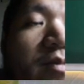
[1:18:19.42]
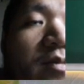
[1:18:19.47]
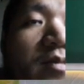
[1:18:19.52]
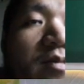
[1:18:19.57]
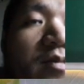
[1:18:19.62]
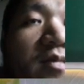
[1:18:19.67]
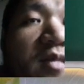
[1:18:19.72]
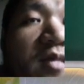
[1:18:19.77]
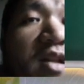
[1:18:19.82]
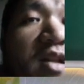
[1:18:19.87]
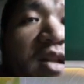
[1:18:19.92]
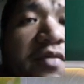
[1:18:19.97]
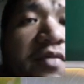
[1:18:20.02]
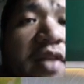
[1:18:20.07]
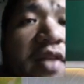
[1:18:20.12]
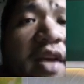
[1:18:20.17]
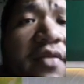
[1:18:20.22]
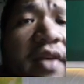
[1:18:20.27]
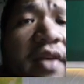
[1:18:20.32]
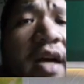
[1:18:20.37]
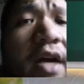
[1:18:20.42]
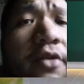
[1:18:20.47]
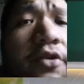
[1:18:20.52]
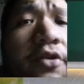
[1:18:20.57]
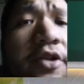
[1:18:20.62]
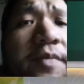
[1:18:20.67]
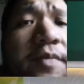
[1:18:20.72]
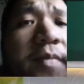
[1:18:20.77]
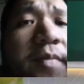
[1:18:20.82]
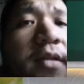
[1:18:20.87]
if they have a counter
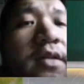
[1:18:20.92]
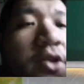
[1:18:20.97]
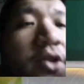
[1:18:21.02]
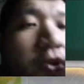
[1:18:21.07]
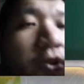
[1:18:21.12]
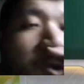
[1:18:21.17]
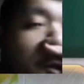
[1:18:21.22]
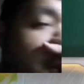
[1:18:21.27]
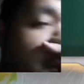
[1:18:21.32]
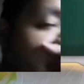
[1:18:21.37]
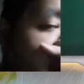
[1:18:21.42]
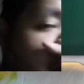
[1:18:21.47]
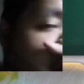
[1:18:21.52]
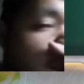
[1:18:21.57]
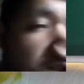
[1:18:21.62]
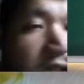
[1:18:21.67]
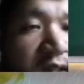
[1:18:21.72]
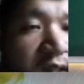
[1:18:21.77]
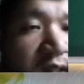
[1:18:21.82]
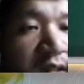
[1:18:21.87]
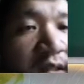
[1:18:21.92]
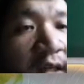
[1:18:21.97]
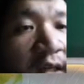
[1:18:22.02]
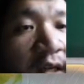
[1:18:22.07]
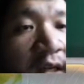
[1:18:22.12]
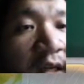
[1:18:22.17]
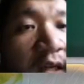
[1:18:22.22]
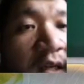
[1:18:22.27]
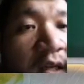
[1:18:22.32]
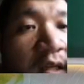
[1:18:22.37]
spell, sure, that's
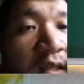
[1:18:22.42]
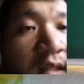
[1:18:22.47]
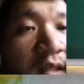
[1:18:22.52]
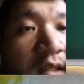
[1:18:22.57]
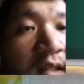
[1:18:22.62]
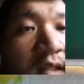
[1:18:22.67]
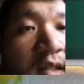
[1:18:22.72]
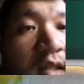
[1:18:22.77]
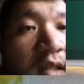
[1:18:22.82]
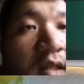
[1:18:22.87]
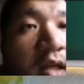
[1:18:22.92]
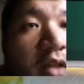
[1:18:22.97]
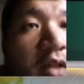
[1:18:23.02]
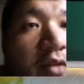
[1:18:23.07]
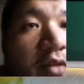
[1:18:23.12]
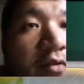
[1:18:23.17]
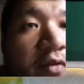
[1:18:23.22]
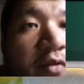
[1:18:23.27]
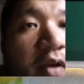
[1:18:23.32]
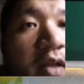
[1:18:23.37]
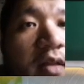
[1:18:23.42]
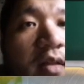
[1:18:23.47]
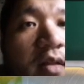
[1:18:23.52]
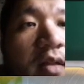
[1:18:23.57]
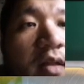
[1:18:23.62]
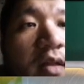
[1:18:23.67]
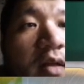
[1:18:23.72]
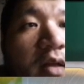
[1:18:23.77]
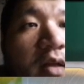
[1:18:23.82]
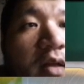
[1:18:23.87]
still kind of fine.
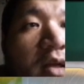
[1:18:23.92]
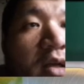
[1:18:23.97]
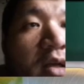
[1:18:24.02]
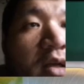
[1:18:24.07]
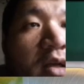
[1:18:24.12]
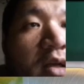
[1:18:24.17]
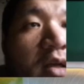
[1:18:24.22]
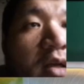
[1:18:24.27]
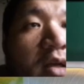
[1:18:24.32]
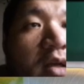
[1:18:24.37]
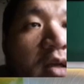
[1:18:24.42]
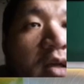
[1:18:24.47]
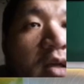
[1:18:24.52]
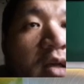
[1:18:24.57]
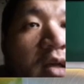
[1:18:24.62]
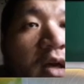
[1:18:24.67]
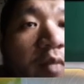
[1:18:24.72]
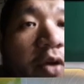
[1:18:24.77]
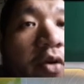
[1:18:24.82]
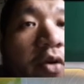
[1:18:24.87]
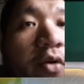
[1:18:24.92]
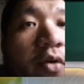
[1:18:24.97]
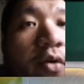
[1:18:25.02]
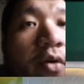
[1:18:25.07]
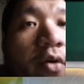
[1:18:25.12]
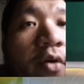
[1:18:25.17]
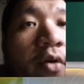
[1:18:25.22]
Hullbreaker Horror.